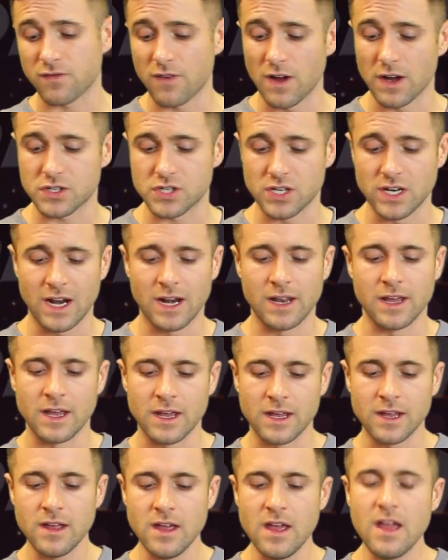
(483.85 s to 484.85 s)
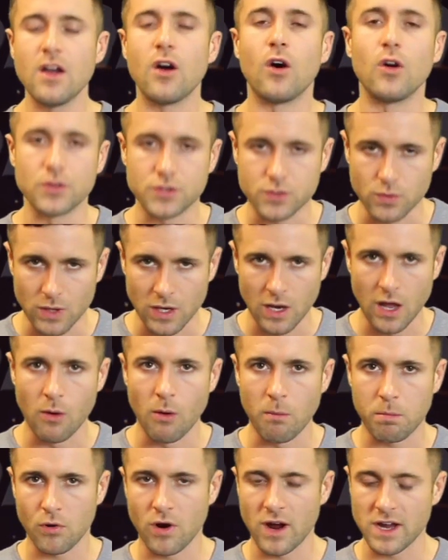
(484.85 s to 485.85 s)
functionality onto a
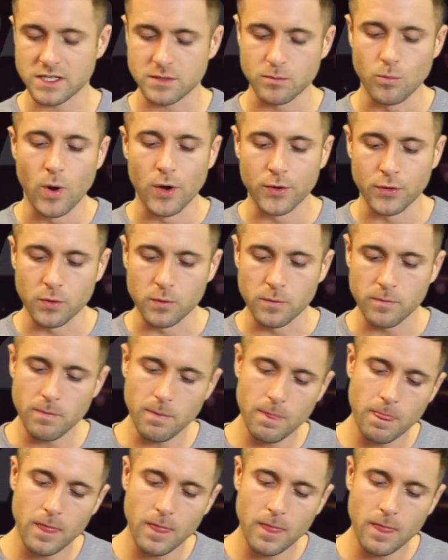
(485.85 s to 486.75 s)
lower priced model.